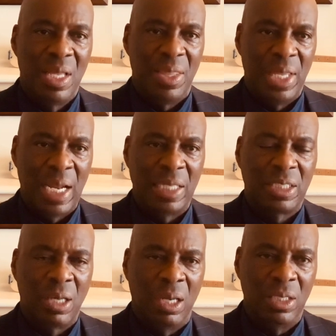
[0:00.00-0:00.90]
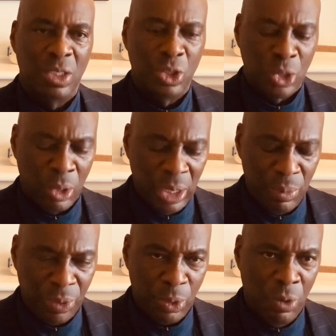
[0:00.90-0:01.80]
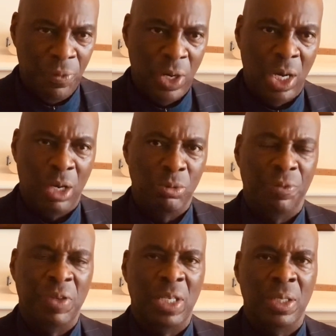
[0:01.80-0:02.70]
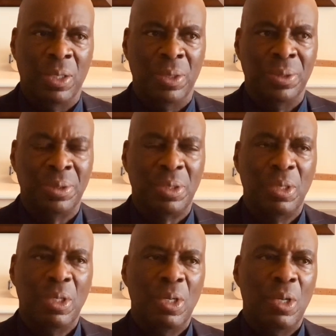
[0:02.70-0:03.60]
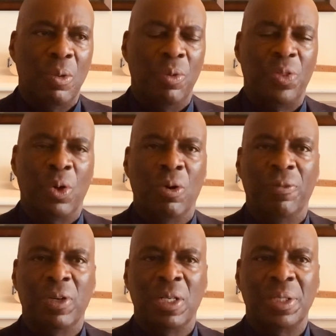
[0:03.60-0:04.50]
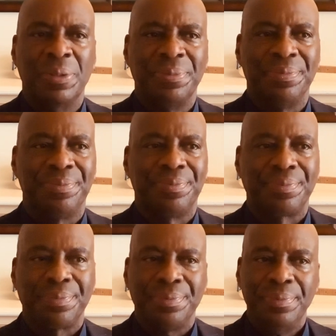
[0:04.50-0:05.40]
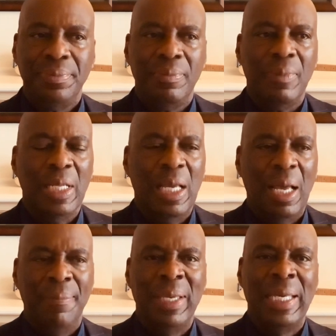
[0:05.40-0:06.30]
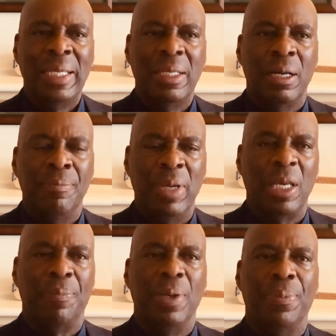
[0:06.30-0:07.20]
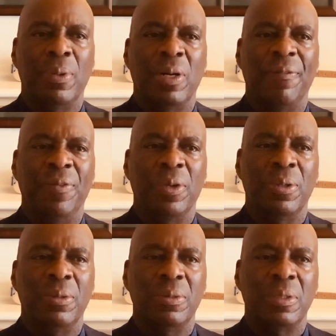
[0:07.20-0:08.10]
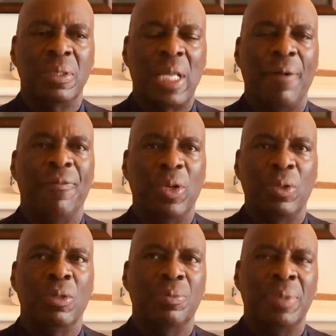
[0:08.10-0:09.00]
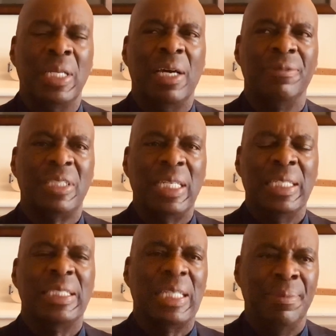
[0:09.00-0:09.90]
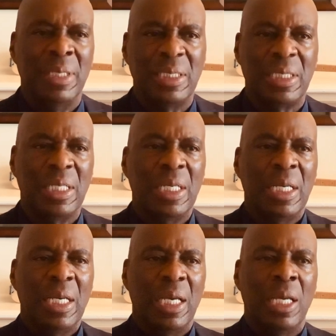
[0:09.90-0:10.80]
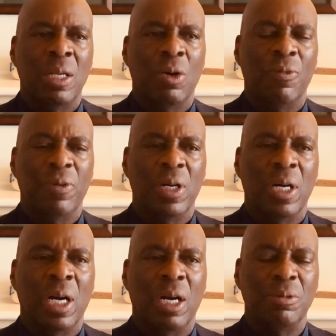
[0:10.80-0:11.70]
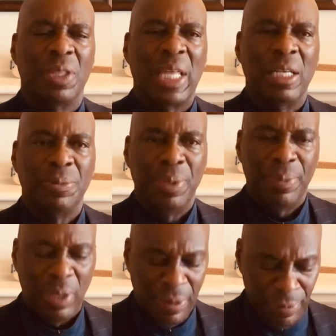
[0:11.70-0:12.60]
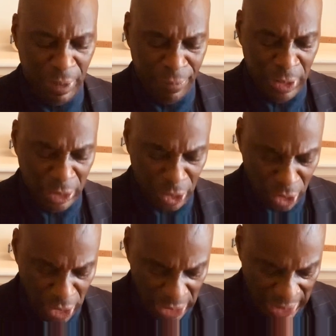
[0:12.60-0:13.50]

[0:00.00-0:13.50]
that I started this journey with over 100 videos, with over, a million people have but have seen this image, and over 100,000 people have listened to this